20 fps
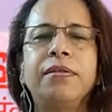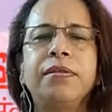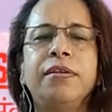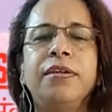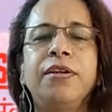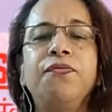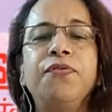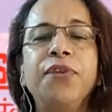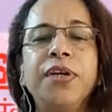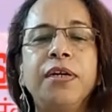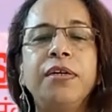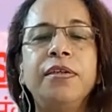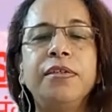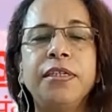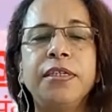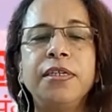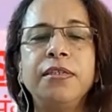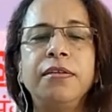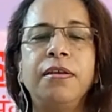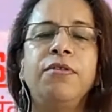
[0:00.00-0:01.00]
the
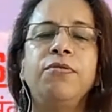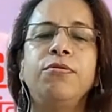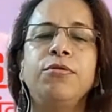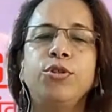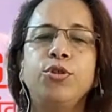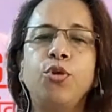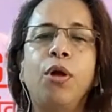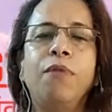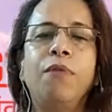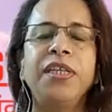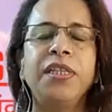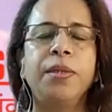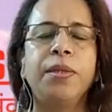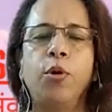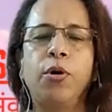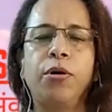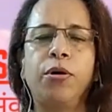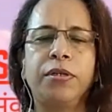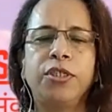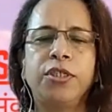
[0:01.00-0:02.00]
difficulty in resolving the
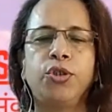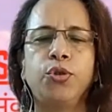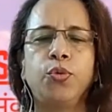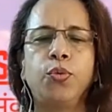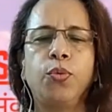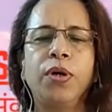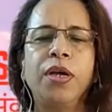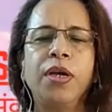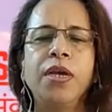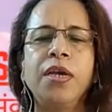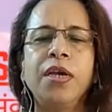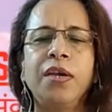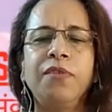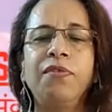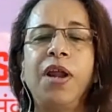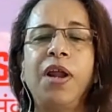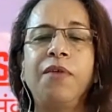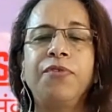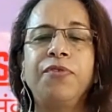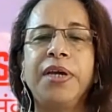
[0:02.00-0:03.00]
border issue,
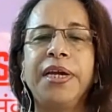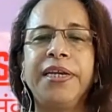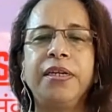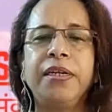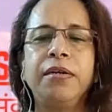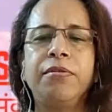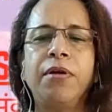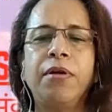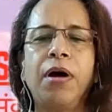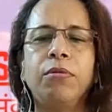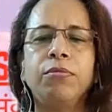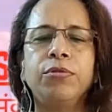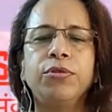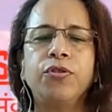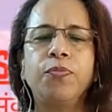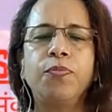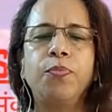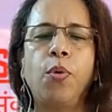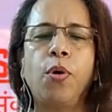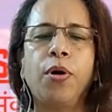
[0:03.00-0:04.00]
even after 18 rounds
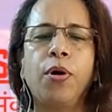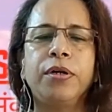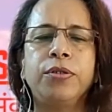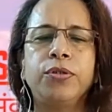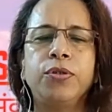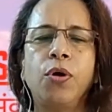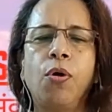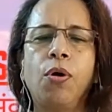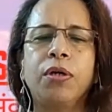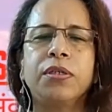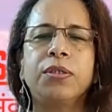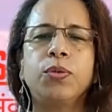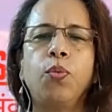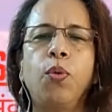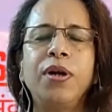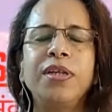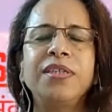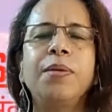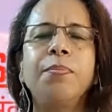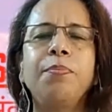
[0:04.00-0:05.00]
of border talks,
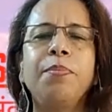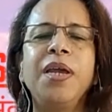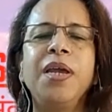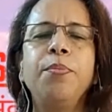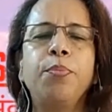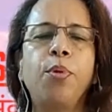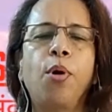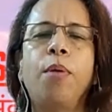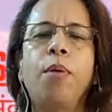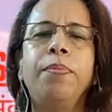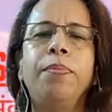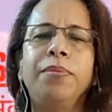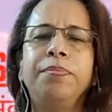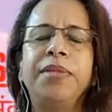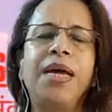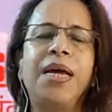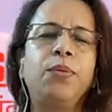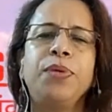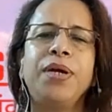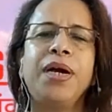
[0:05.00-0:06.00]
what is the main problem
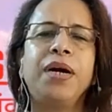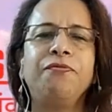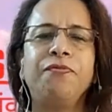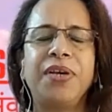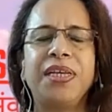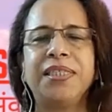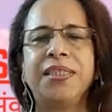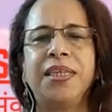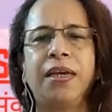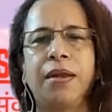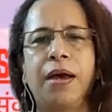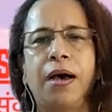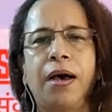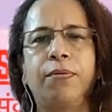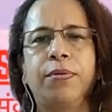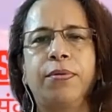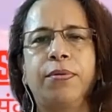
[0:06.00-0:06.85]
that we are facing now?